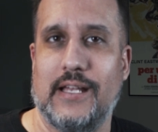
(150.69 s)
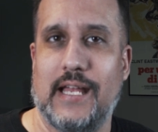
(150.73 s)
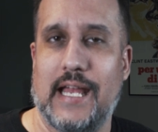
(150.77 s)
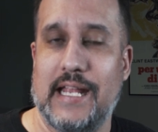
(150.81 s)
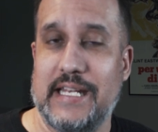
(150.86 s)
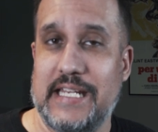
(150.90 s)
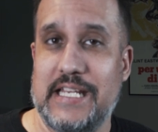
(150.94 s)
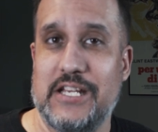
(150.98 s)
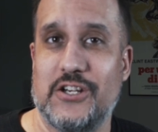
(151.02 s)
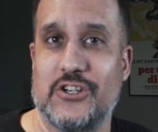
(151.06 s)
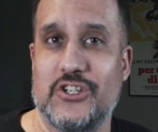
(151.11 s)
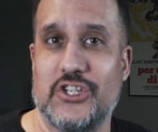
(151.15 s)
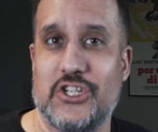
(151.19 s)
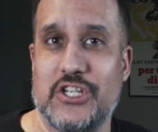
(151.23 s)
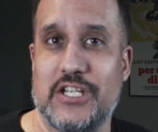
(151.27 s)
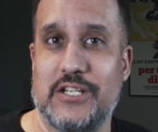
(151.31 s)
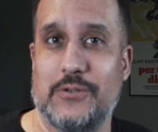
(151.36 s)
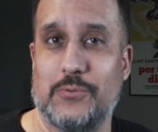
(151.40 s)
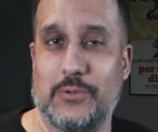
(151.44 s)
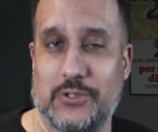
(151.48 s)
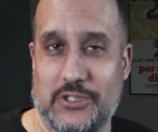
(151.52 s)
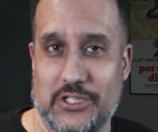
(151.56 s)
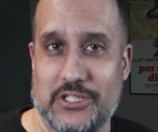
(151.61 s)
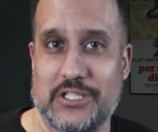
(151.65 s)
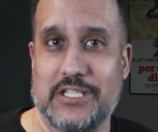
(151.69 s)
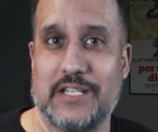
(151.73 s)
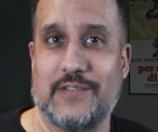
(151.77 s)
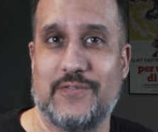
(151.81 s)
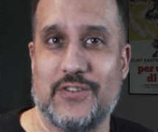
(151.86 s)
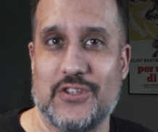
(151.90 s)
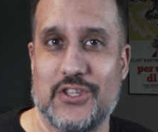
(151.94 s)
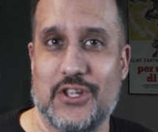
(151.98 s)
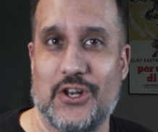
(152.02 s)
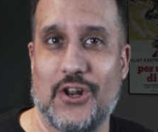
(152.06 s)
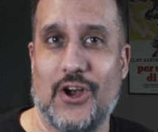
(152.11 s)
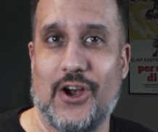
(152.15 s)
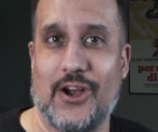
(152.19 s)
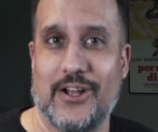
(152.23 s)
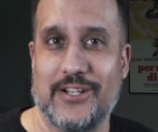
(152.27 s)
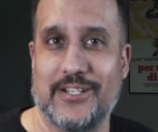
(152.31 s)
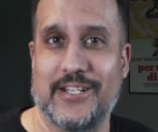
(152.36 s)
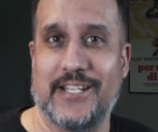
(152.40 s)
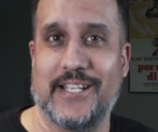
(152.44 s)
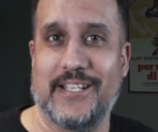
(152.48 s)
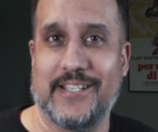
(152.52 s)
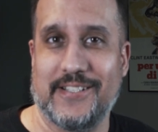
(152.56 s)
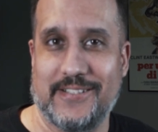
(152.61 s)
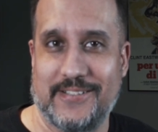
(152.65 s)
and he or she will just give you the nod
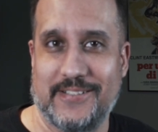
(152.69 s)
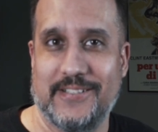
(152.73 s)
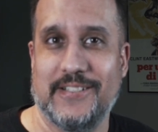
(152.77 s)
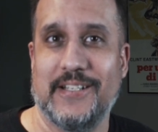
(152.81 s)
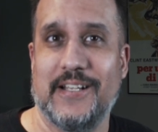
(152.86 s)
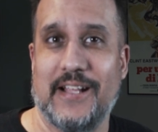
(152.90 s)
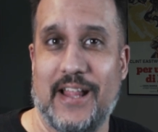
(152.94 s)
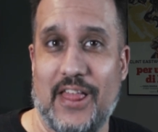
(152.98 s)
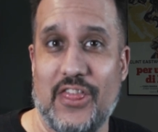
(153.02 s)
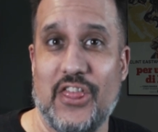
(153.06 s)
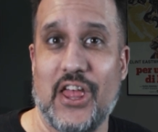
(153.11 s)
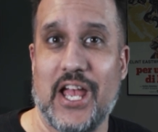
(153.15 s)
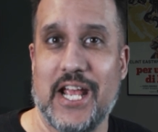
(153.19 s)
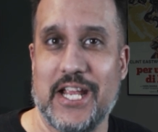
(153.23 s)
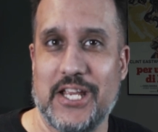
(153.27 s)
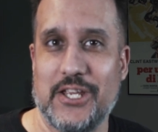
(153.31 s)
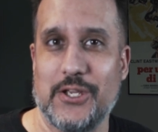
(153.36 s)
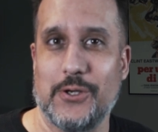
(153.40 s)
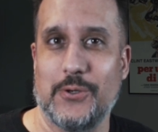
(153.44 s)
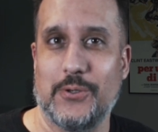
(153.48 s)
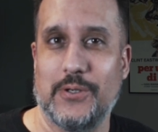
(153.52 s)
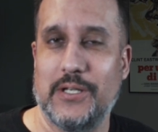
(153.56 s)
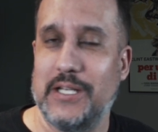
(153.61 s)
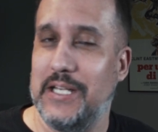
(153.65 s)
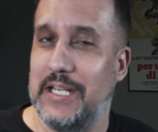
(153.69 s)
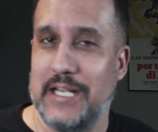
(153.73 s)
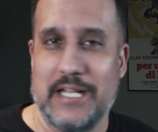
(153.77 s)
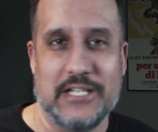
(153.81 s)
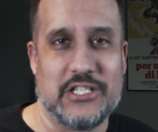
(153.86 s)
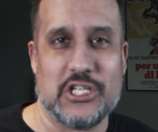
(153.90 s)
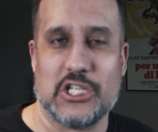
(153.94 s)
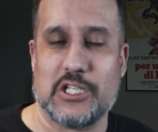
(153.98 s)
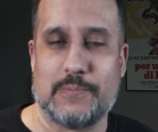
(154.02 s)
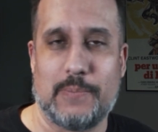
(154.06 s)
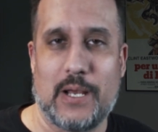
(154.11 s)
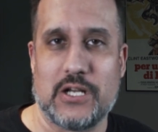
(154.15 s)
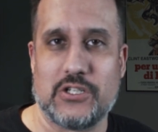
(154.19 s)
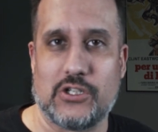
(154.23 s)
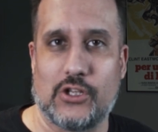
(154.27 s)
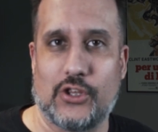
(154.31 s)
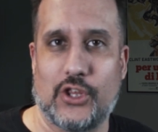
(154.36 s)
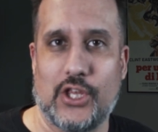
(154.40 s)
like, thank you. It's a special